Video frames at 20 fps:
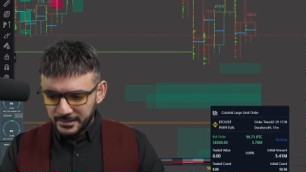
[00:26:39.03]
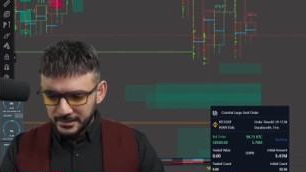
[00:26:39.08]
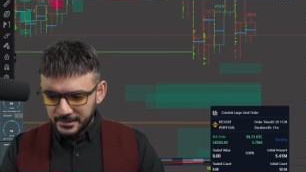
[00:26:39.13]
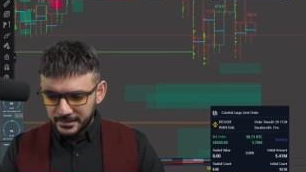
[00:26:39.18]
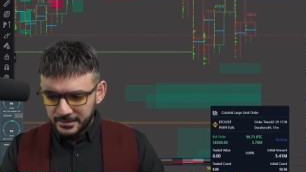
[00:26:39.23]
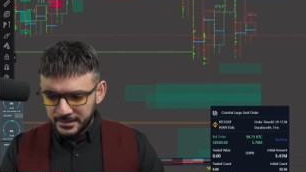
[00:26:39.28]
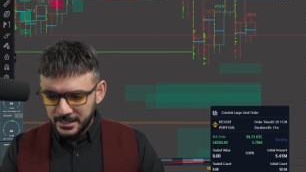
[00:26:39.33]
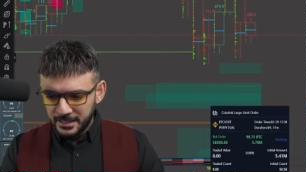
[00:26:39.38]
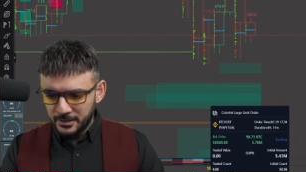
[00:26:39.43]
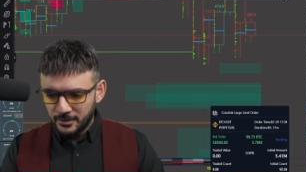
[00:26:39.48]

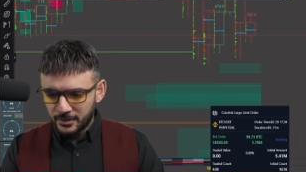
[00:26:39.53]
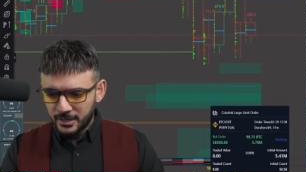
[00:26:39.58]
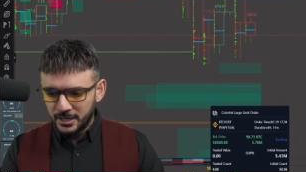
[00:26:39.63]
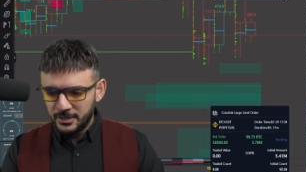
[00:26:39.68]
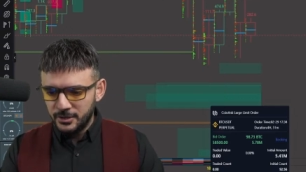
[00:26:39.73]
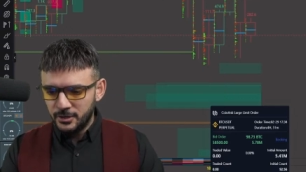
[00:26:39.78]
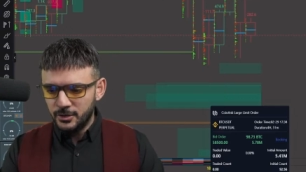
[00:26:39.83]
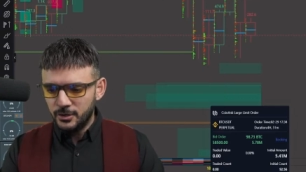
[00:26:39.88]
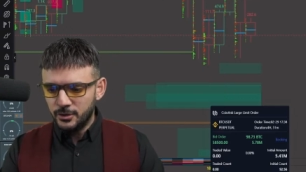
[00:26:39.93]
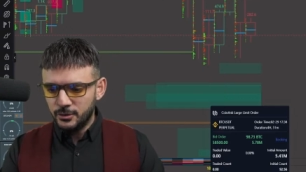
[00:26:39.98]
Tino, can
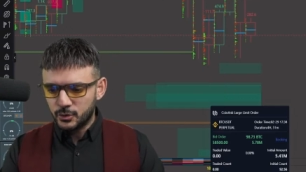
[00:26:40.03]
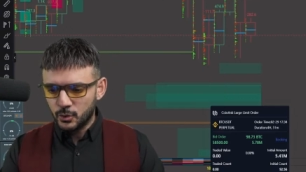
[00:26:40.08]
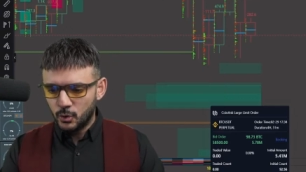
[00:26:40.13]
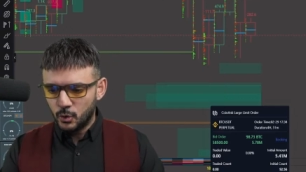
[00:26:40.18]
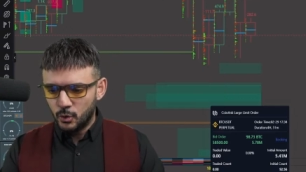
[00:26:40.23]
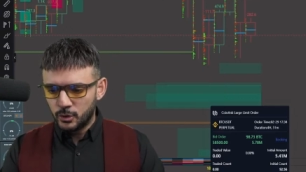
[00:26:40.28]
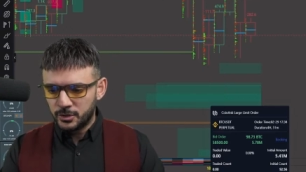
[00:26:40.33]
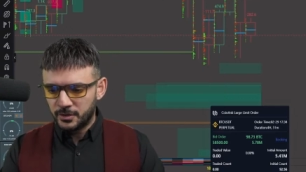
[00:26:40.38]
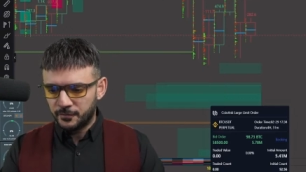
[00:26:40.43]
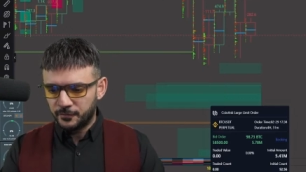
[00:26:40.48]
you use
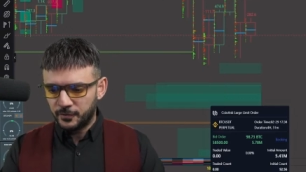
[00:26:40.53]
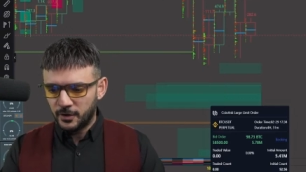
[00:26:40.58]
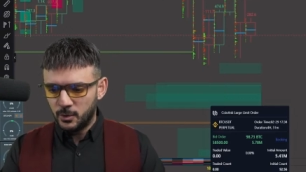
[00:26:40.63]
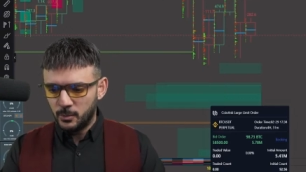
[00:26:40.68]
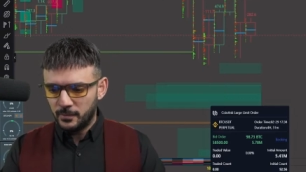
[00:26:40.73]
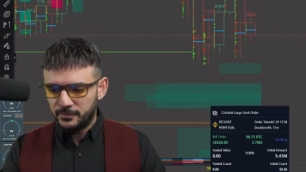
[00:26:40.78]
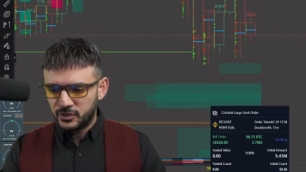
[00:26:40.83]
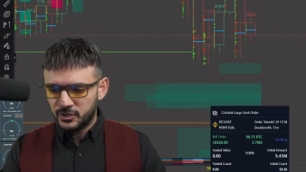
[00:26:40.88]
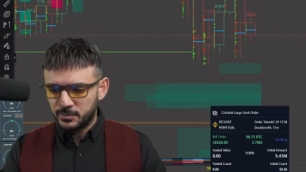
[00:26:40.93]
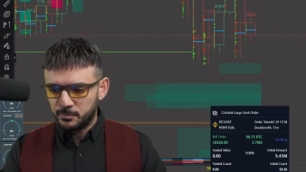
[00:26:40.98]
order flow
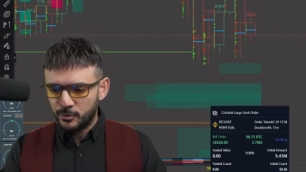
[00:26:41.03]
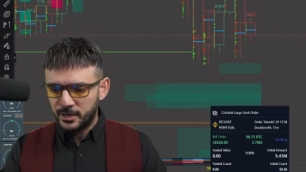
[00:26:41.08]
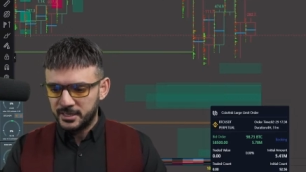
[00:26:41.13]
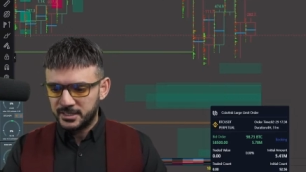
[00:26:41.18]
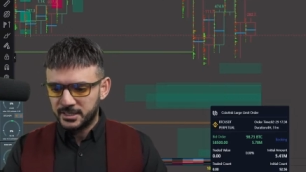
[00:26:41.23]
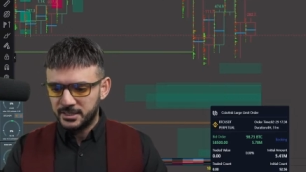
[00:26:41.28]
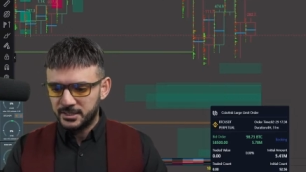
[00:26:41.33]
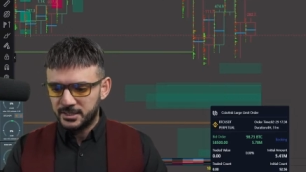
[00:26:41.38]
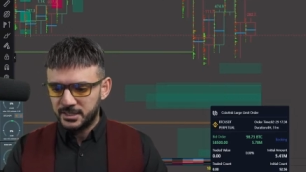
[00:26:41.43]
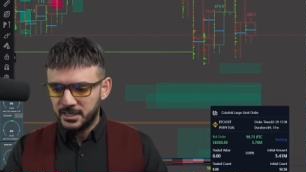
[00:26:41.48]
with spreads
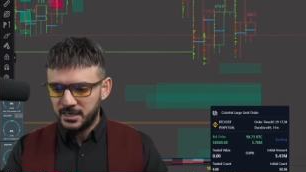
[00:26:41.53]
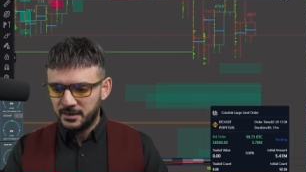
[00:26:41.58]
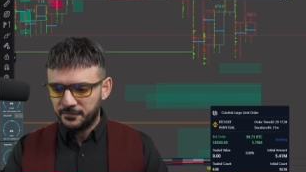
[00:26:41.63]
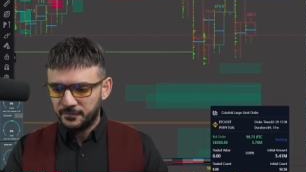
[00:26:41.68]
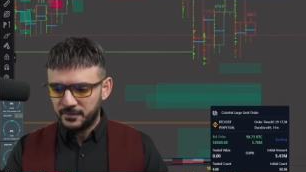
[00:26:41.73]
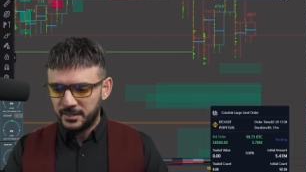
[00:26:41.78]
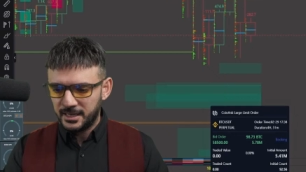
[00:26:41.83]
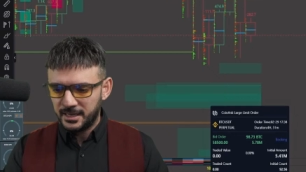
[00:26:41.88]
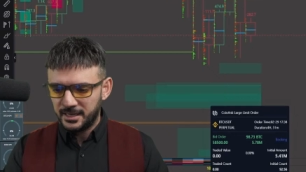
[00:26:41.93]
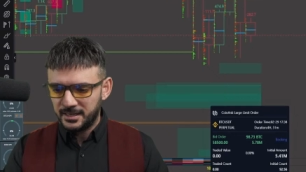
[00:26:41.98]
and
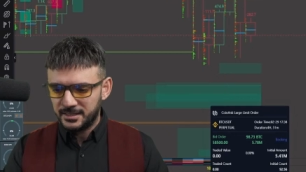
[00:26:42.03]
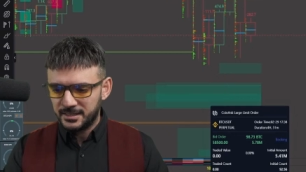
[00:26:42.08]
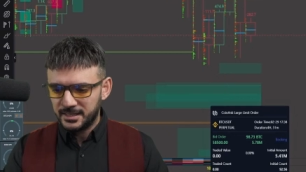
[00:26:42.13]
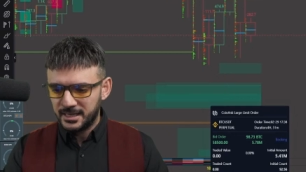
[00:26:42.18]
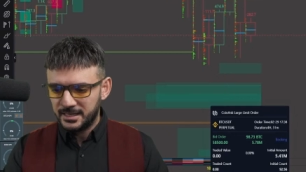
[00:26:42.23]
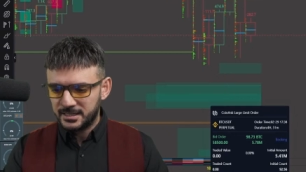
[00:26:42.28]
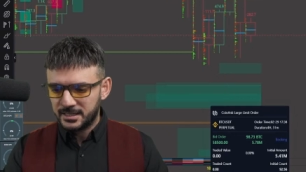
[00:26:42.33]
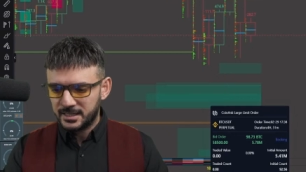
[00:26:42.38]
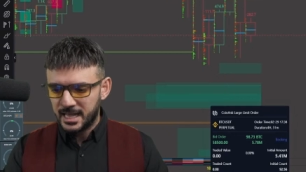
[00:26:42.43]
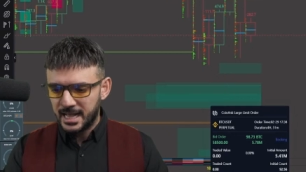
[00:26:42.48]
CFDs?
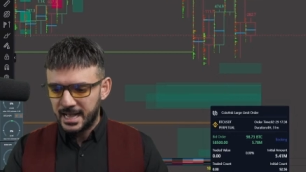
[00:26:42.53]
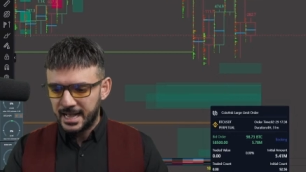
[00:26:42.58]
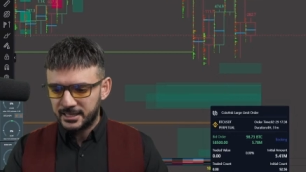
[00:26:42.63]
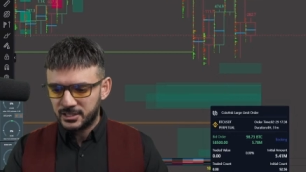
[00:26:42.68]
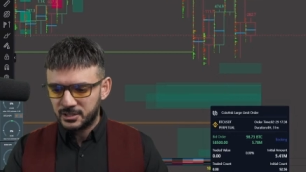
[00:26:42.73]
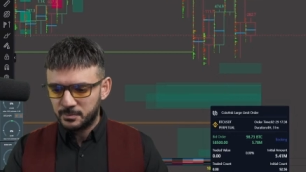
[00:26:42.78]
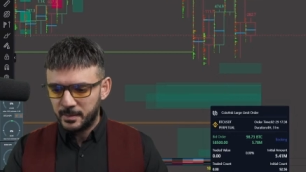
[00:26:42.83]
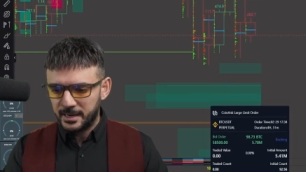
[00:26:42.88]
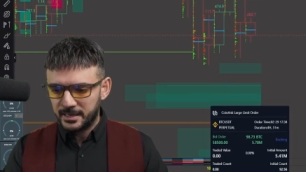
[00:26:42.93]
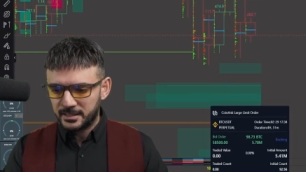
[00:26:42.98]
It's that
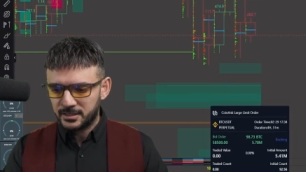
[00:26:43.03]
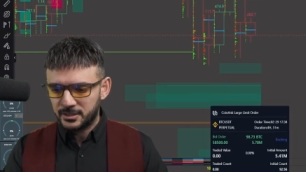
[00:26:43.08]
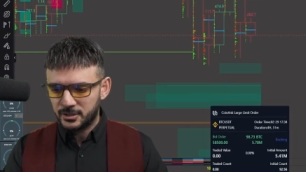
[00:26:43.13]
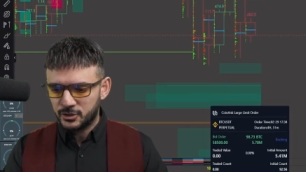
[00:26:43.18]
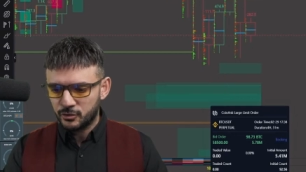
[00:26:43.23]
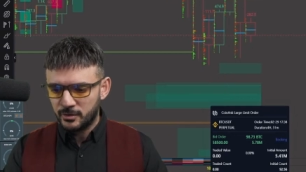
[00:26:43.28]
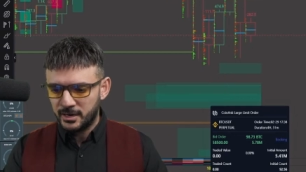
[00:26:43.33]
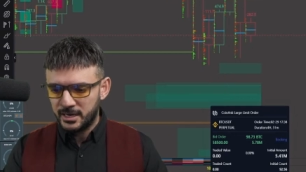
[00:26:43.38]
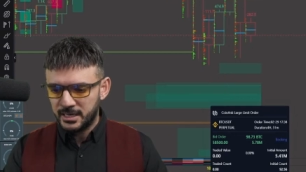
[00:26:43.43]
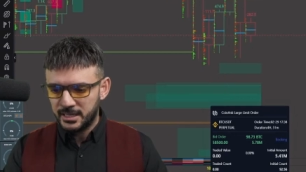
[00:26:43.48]
aspect to
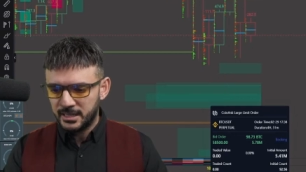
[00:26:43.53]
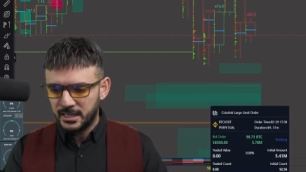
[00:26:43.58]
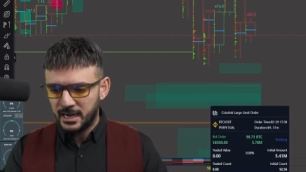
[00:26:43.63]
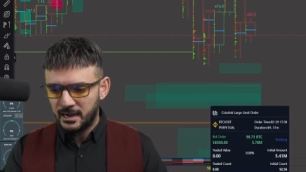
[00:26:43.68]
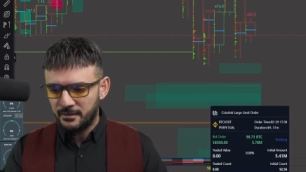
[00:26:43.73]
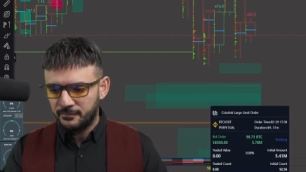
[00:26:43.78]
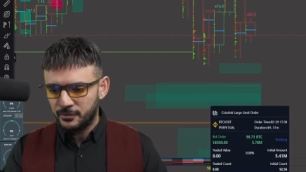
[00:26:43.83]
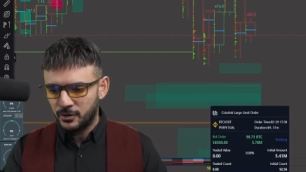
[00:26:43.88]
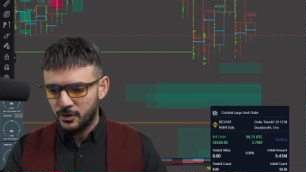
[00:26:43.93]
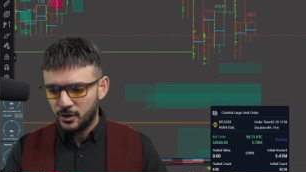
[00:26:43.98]
trading that
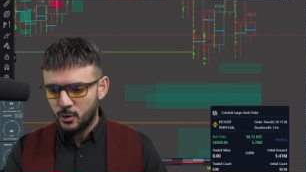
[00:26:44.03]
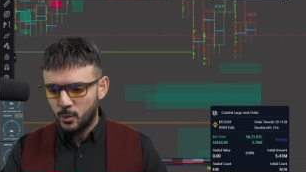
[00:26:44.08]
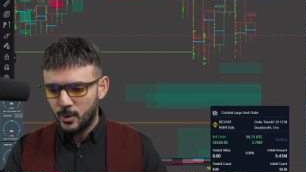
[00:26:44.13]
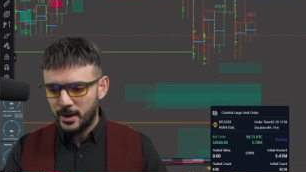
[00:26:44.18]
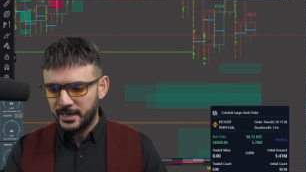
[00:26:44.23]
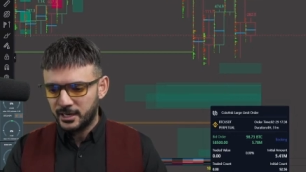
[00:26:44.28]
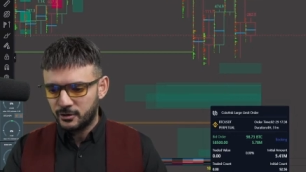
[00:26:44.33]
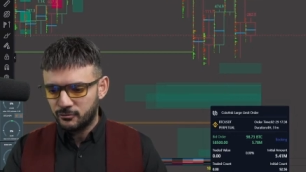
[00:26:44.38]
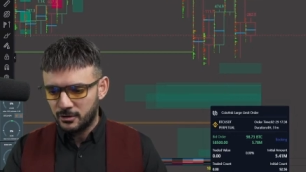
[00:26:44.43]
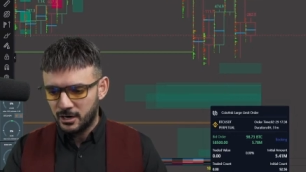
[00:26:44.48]
I've not
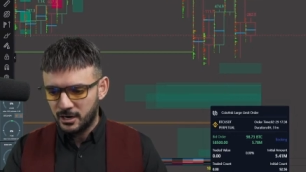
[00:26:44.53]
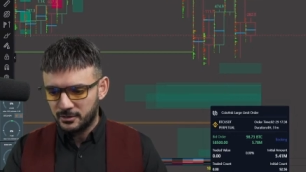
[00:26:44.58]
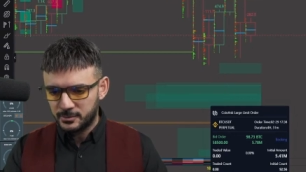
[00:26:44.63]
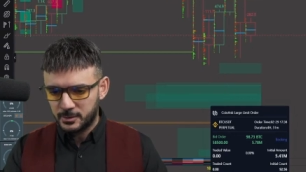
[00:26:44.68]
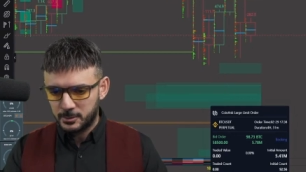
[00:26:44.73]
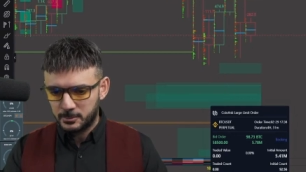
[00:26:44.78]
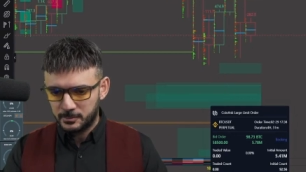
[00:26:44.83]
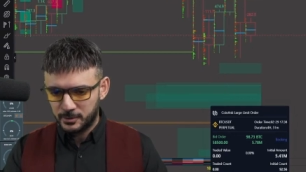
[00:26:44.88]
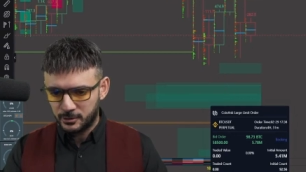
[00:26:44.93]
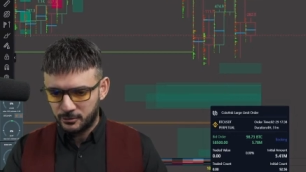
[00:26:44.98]
quite
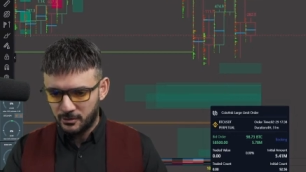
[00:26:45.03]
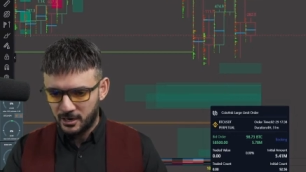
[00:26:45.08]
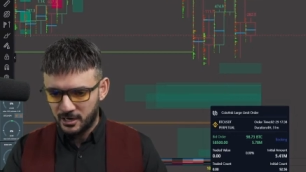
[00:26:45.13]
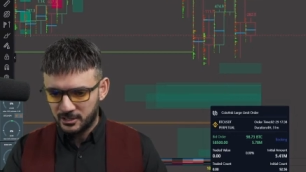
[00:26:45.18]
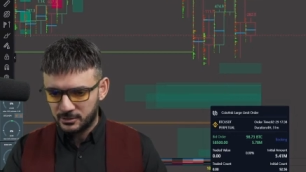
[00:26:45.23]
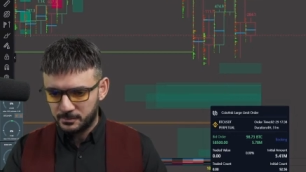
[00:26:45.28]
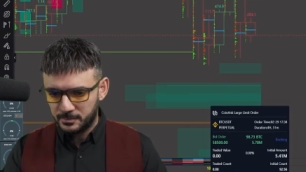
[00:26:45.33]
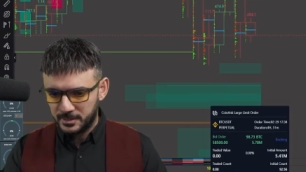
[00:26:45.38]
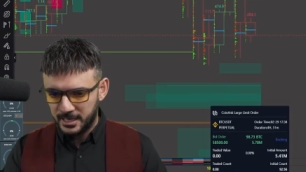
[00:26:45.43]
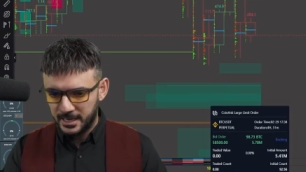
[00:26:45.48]
grasped,
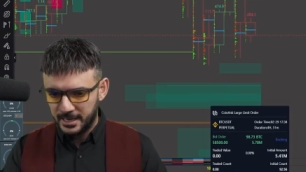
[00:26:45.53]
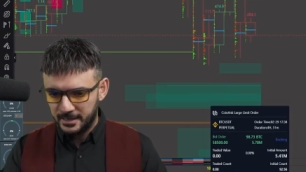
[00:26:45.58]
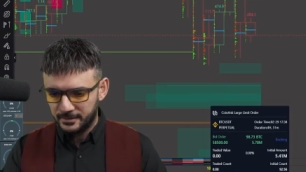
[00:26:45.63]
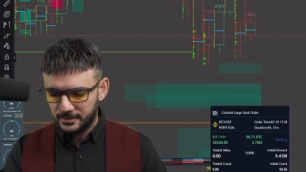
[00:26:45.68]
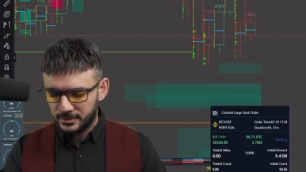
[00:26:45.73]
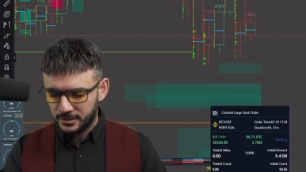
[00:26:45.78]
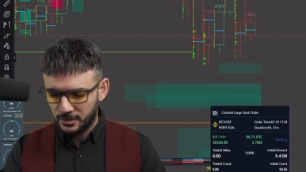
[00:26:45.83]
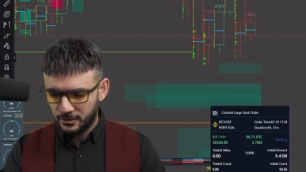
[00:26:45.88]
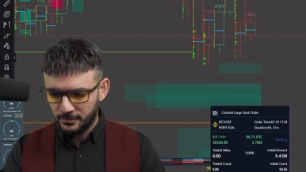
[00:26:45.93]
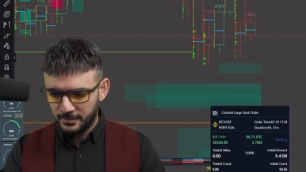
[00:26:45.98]
grasped yet.
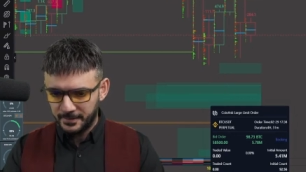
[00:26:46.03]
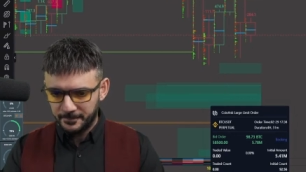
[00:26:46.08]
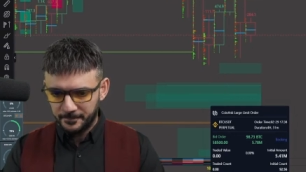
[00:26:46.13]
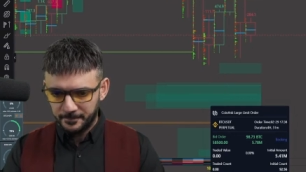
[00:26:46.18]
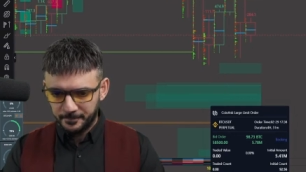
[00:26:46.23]
Sorry.